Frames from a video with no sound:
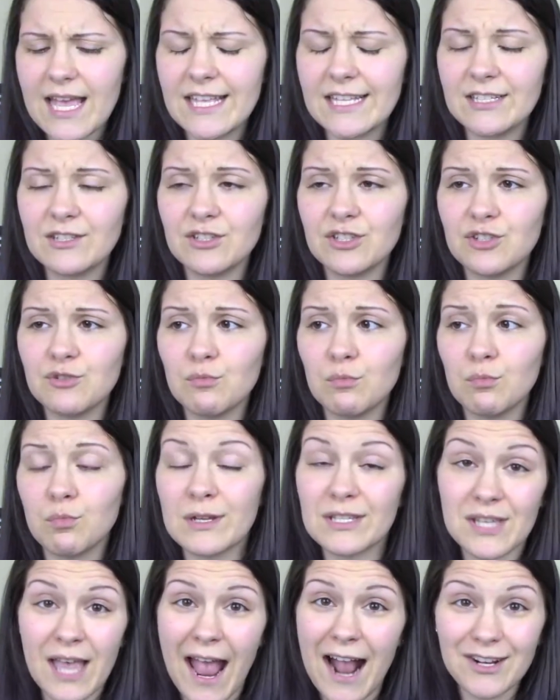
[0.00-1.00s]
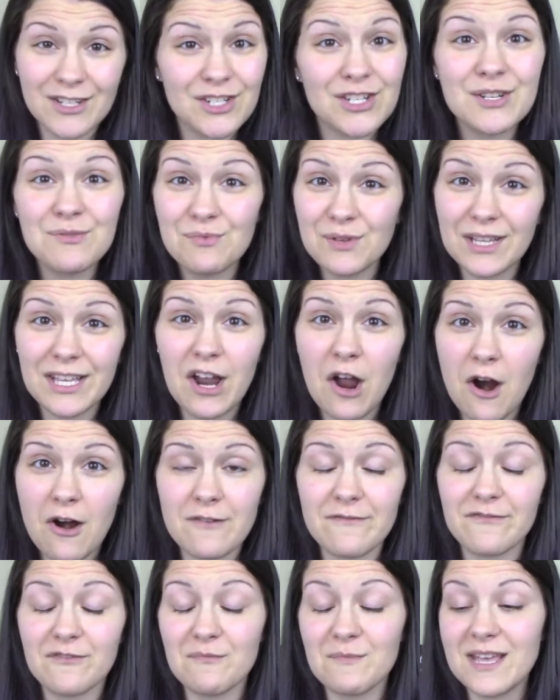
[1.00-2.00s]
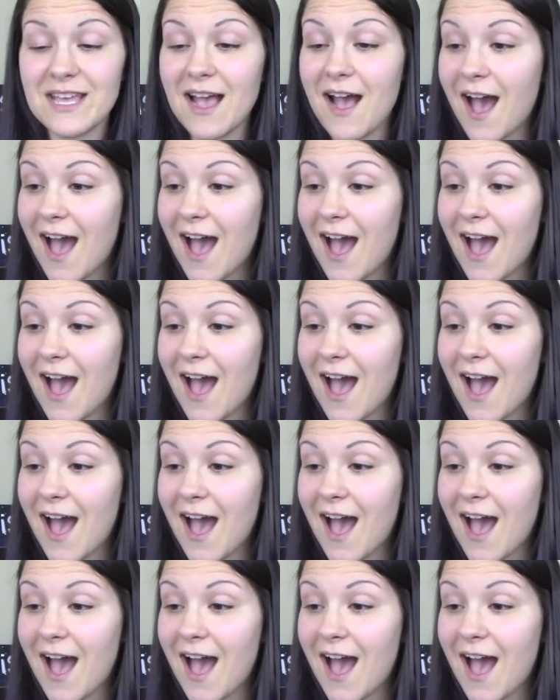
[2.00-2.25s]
It was actually really hard for me.